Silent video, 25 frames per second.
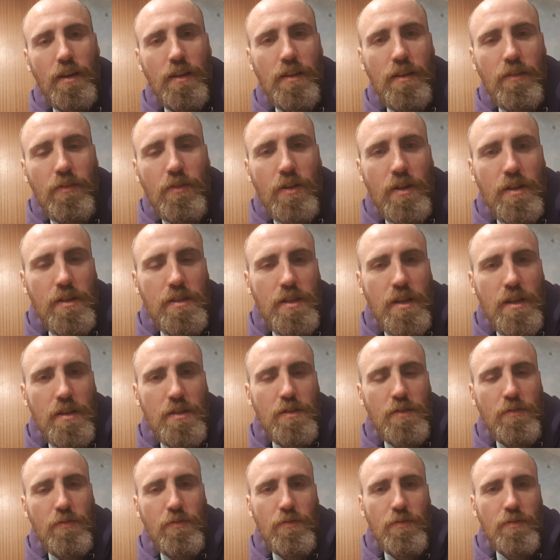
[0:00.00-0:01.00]

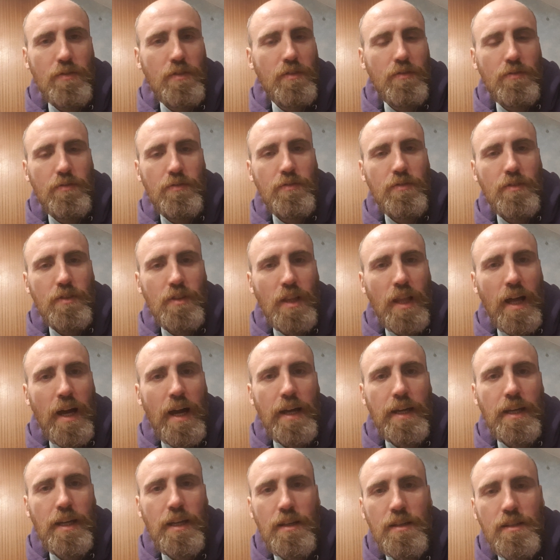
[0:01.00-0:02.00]
they're
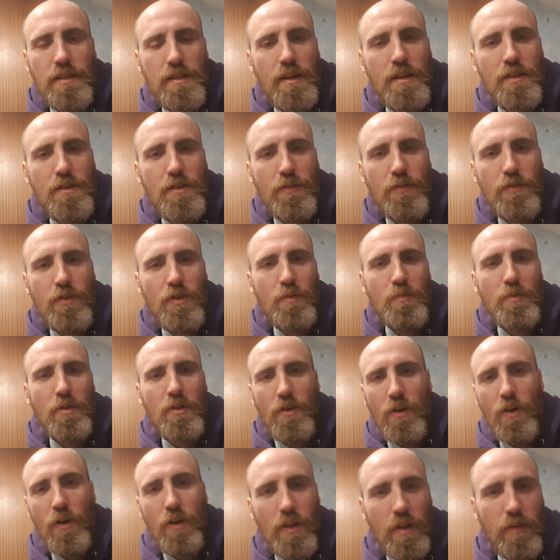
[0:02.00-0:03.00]
lacking a sense of humor
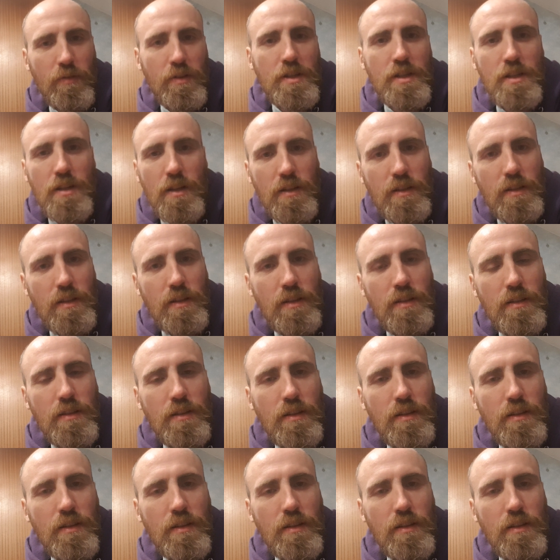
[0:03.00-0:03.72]
all of a sudden.